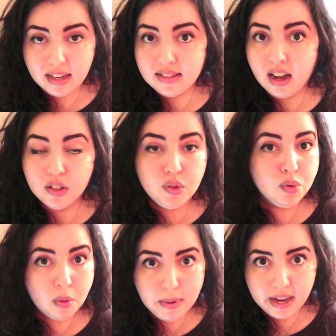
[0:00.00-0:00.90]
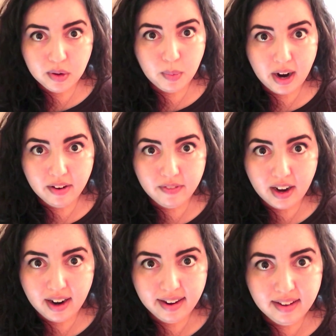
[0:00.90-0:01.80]
It's got dual band
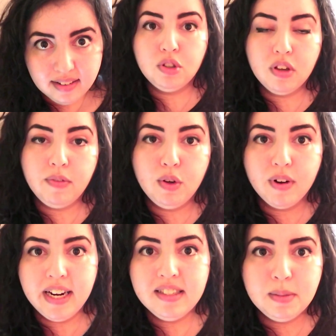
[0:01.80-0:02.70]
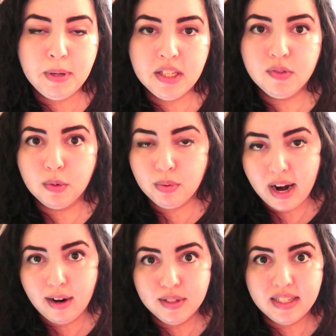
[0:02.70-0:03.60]
Wi-Fi, which will give you great speeds for
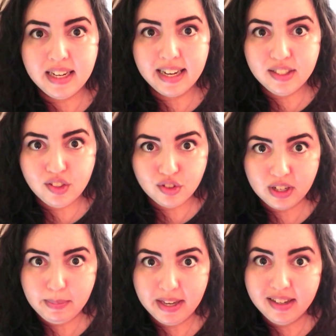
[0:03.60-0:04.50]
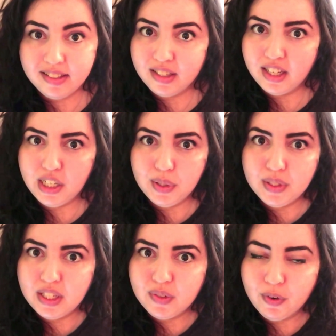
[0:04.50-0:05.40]
browsing and streaming because you can use
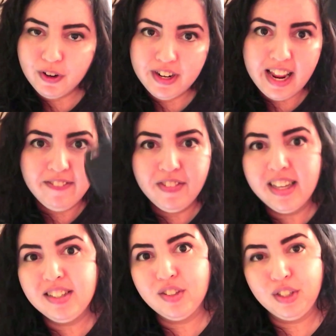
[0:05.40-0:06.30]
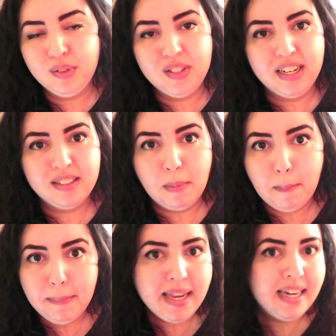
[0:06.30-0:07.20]
this for Netflix or use it as a
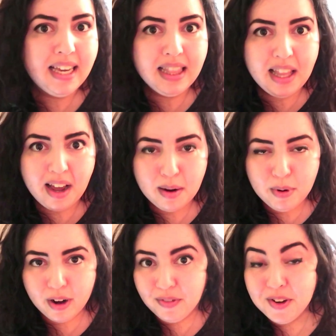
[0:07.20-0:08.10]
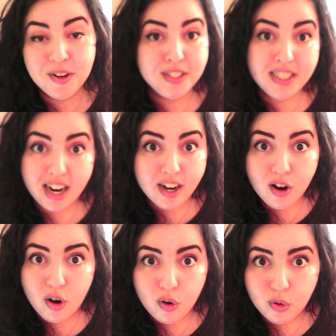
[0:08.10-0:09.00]
media library for your entire
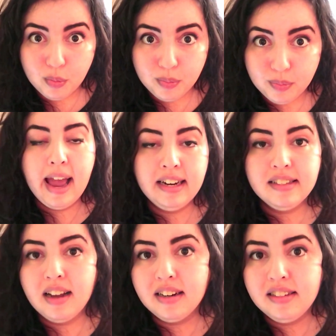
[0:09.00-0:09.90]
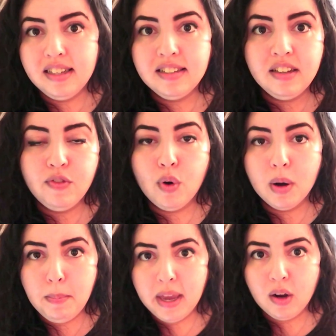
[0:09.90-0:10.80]
home. And it's got a
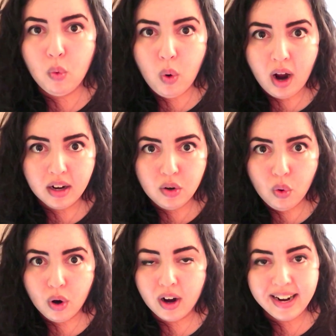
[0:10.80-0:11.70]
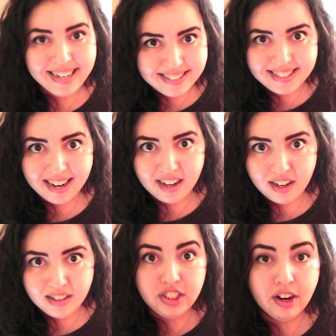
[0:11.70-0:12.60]
64-bit quad-core
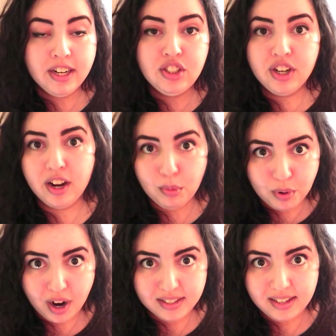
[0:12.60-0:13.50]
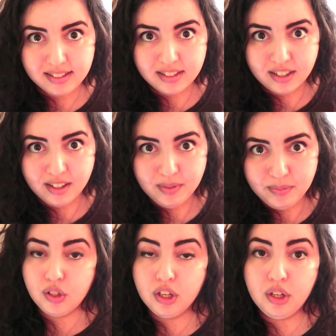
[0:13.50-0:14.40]
Intel Cherry Trail processor.
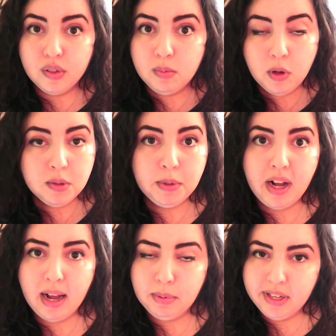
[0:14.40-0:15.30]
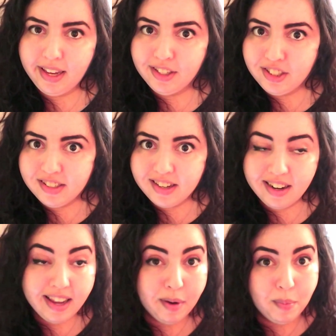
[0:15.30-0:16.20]
So you can use multiple applications on
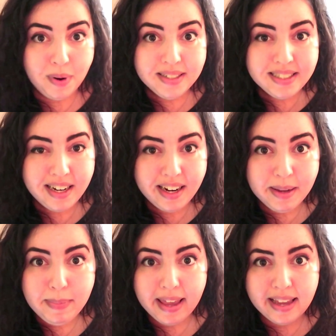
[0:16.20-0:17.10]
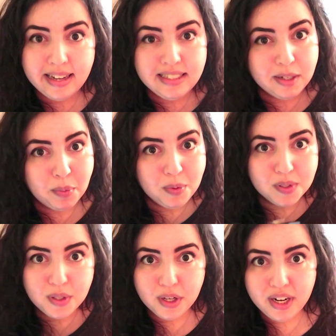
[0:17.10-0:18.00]
it at one time and it won't
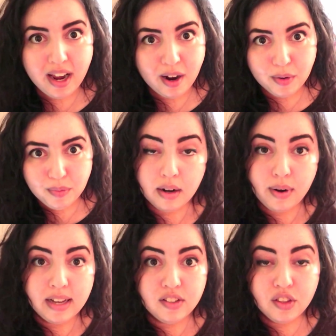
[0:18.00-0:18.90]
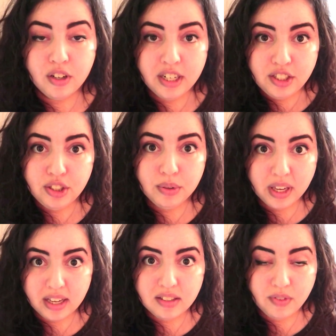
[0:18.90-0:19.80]
slow you down. Now, it has 32
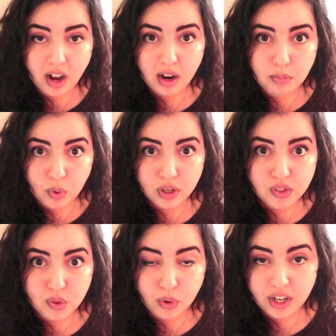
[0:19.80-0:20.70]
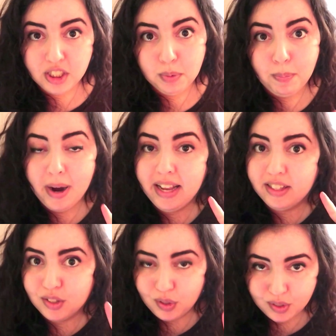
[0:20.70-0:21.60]
gigs of onboard storage, but
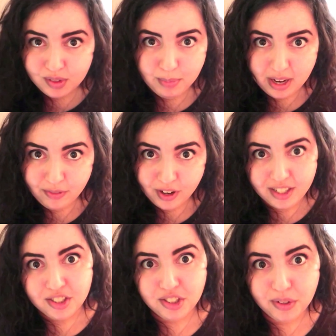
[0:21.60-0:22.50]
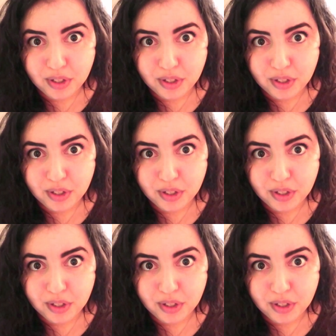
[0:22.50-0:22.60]
there's also something I forgot to show